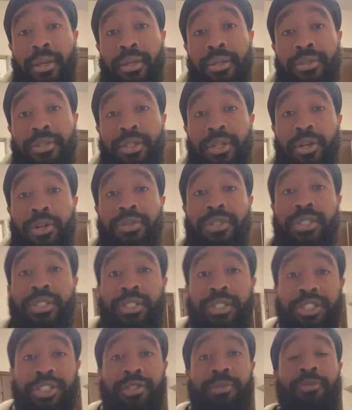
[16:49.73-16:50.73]
to go to the
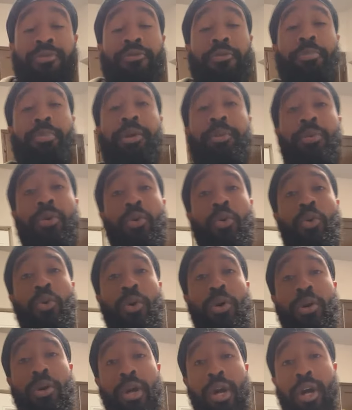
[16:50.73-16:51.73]
gym, for people who
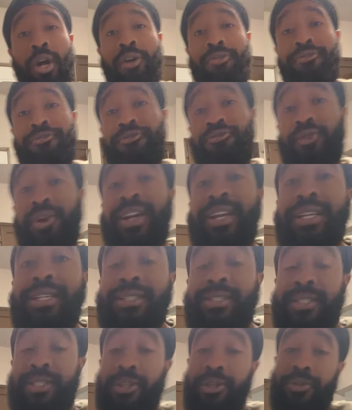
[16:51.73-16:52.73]
are
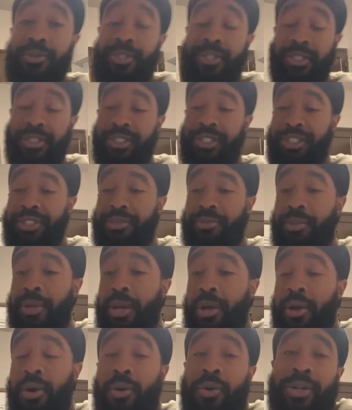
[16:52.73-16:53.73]
afraid to go to the gym,
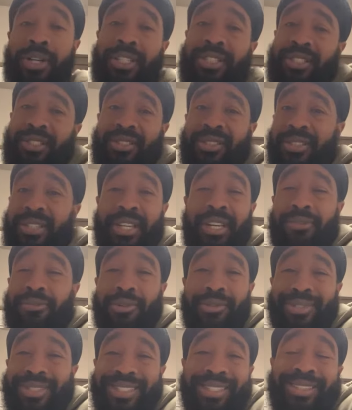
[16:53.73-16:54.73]
or they just
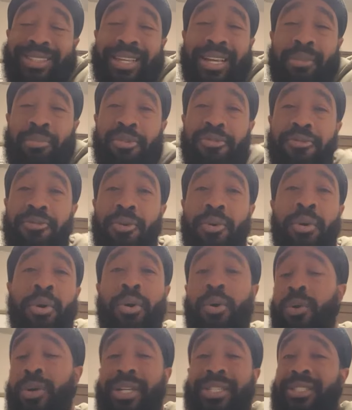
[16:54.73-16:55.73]
never did that before,
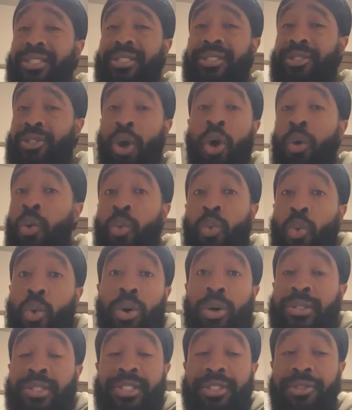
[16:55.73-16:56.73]
or they just don't
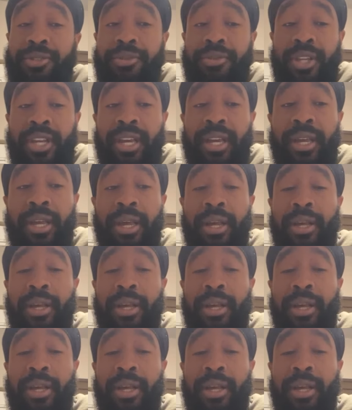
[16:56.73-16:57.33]
want to do that.